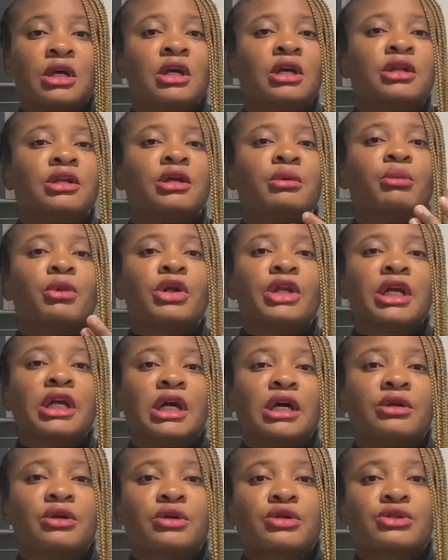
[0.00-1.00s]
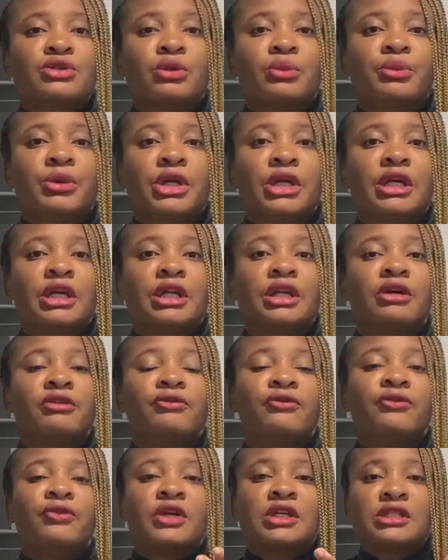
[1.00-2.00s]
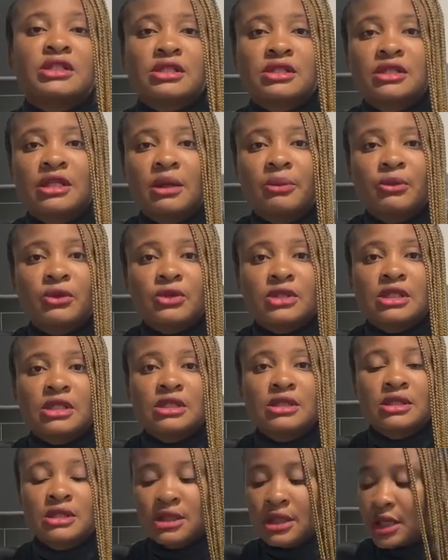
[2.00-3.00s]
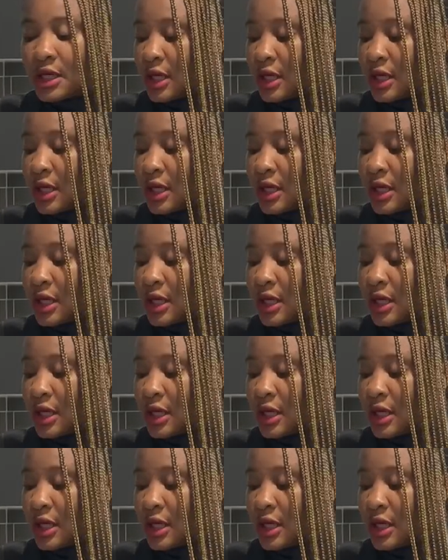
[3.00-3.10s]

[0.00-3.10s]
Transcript: The money can also be in a fixed deposit.